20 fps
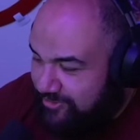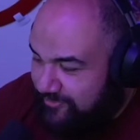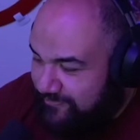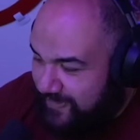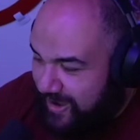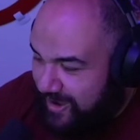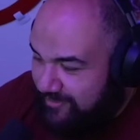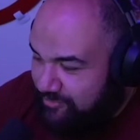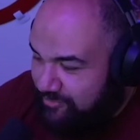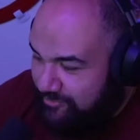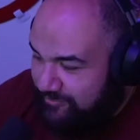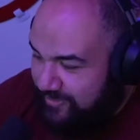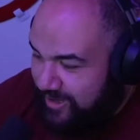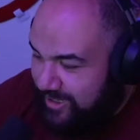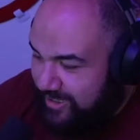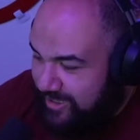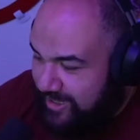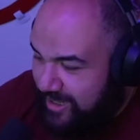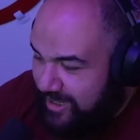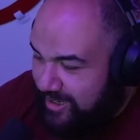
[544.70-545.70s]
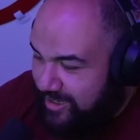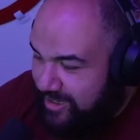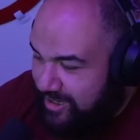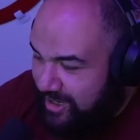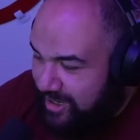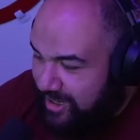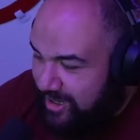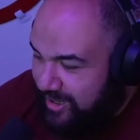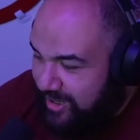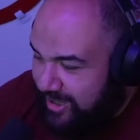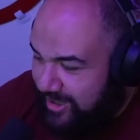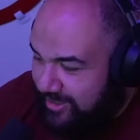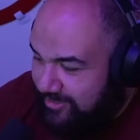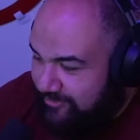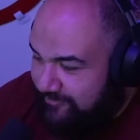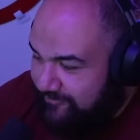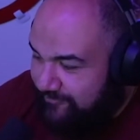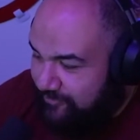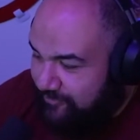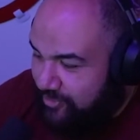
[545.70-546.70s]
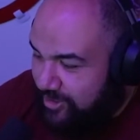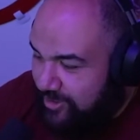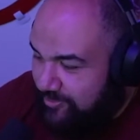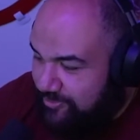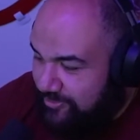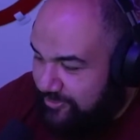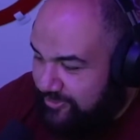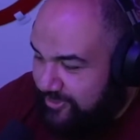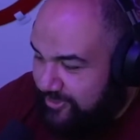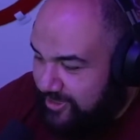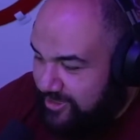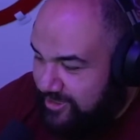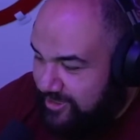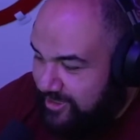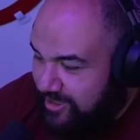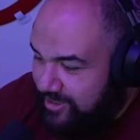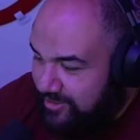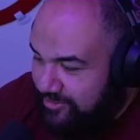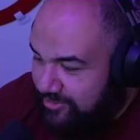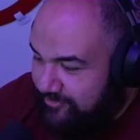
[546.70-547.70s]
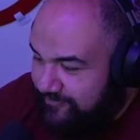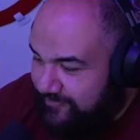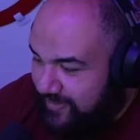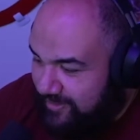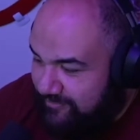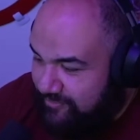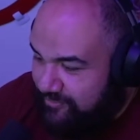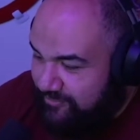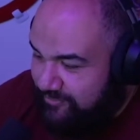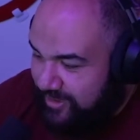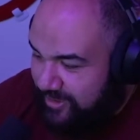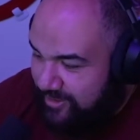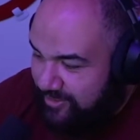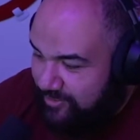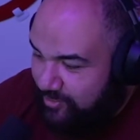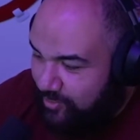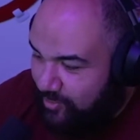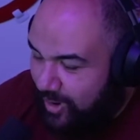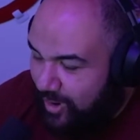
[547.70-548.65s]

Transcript: survival rate and Kong has a 40% survival rate.